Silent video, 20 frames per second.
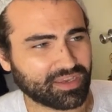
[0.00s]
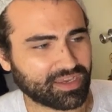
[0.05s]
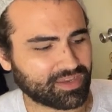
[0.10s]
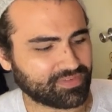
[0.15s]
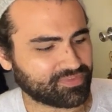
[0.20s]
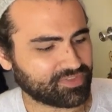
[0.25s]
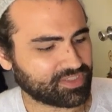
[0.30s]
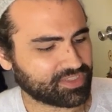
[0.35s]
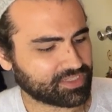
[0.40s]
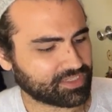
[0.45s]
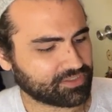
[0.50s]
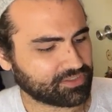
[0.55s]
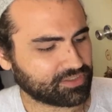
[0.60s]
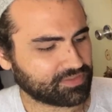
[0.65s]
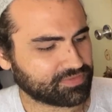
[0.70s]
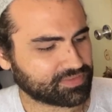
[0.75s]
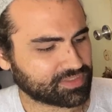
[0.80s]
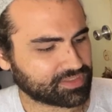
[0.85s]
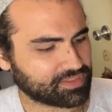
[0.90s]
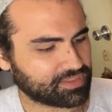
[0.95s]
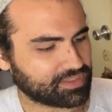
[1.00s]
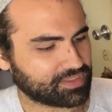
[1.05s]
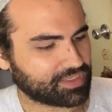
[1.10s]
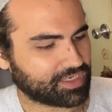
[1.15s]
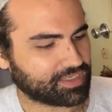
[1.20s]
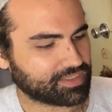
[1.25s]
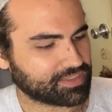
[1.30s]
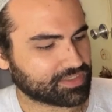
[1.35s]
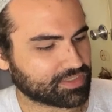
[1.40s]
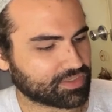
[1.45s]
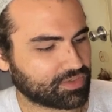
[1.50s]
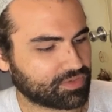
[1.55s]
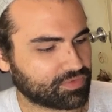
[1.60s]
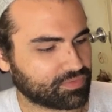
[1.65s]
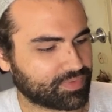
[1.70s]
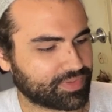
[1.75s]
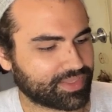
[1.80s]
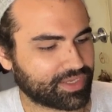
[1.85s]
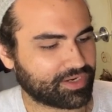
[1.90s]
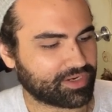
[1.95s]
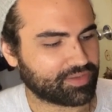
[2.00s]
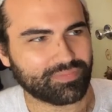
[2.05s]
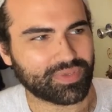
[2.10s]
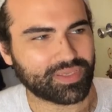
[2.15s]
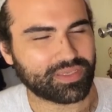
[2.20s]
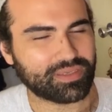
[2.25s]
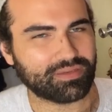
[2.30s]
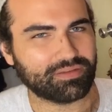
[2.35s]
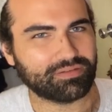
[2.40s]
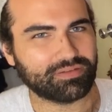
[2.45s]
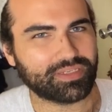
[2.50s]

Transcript: I feel like I could have stood on its own without it being